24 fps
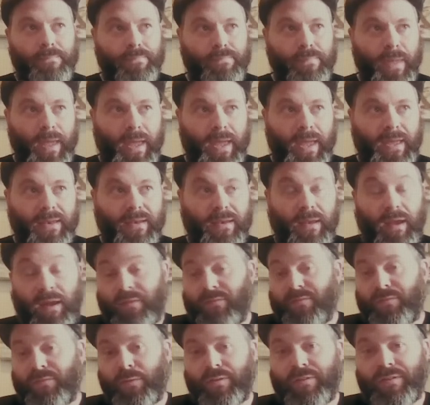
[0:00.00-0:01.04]
And
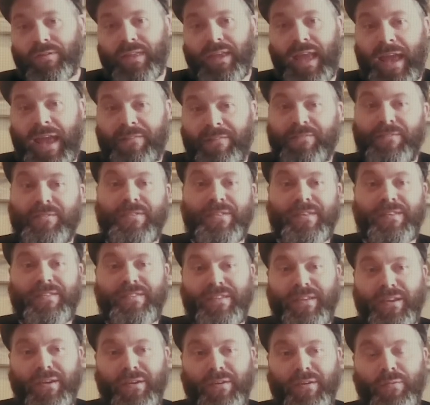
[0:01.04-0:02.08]
unfortunately, after this
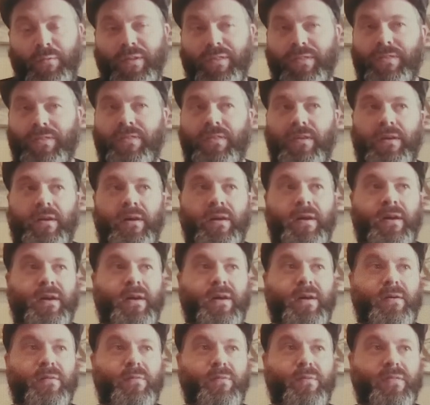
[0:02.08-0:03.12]
year with,
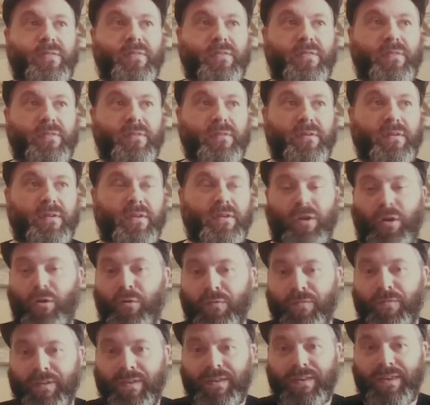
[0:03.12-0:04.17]
uh, with
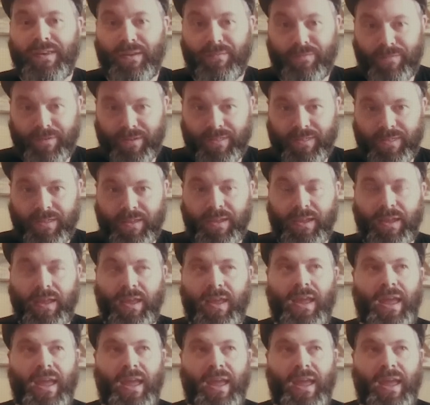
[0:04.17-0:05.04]
COVID and everything,